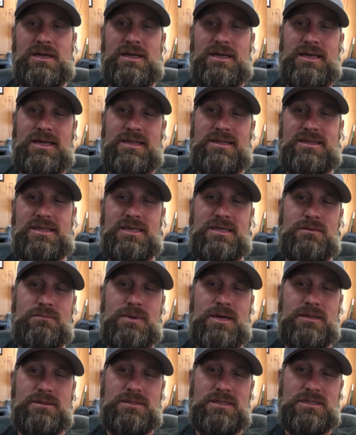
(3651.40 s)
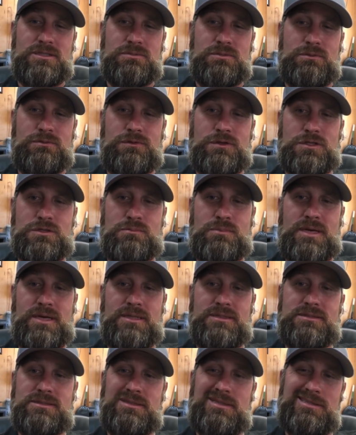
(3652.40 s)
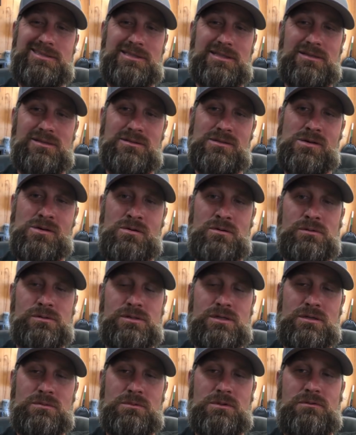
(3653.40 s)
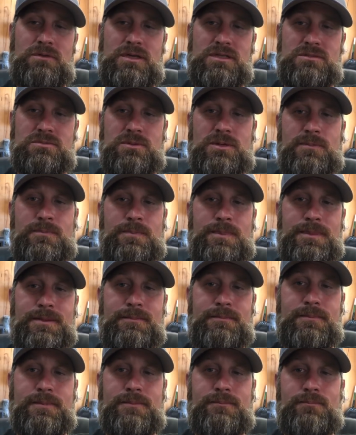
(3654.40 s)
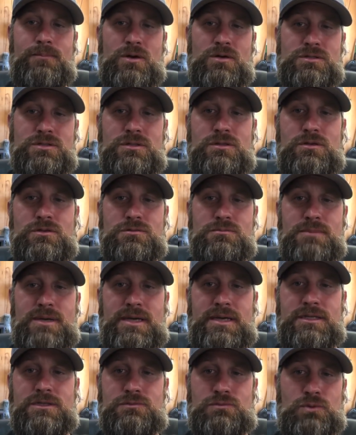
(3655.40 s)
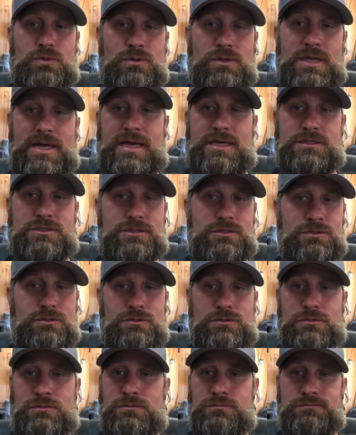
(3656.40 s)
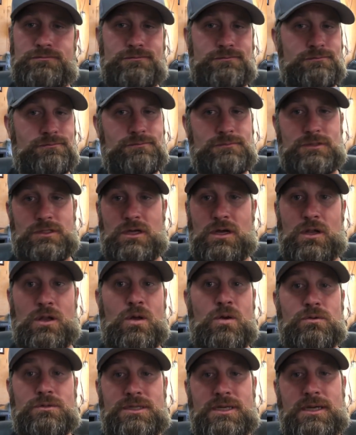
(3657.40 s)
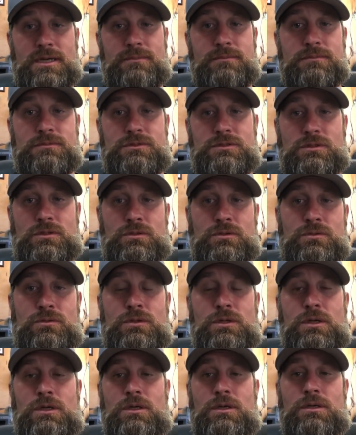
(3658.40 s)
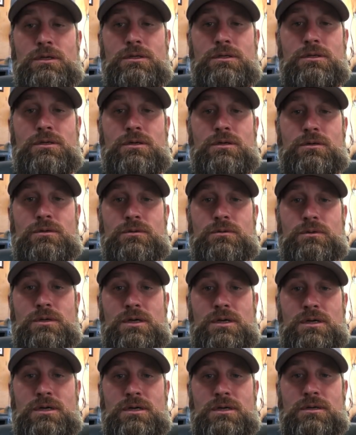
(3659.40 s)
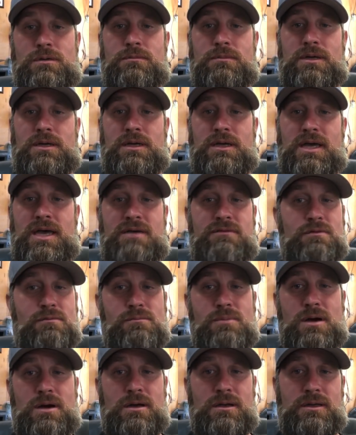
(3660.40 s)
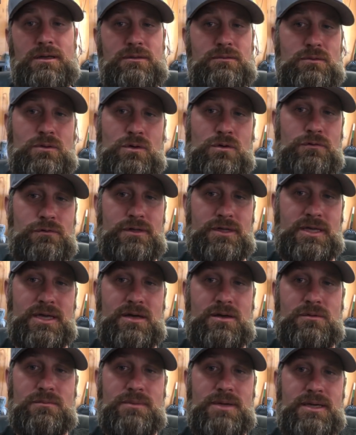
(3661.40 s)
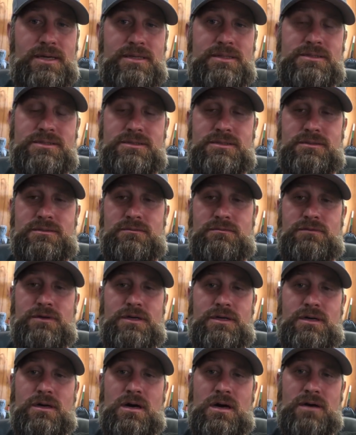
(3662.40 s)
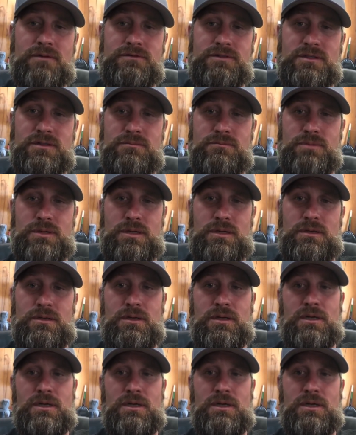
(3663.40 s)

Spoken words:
And think about this with fish meds. It's a long term investment. Most of those meds will last you a long time. So, you know, I haven't bought over the counter meds very often, but